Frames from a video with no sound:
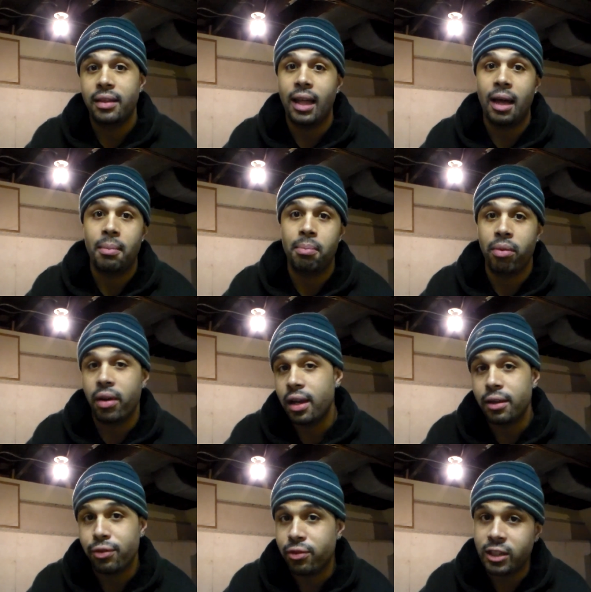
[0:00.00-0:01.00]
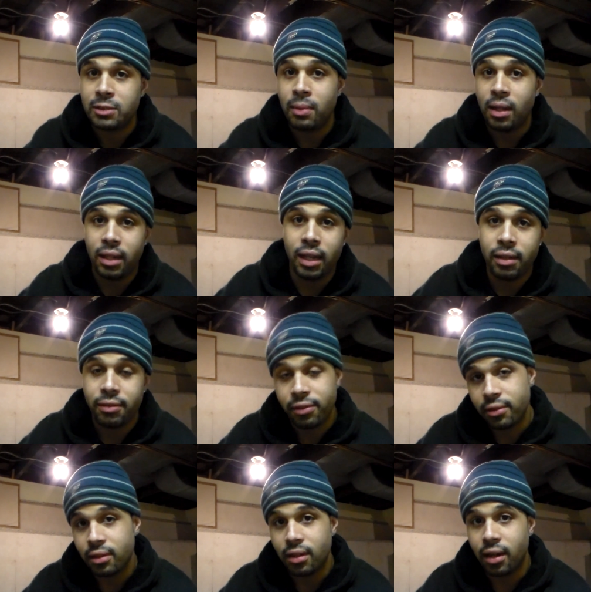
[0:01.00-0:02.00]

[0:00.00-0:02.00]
that brand for the rest of my life.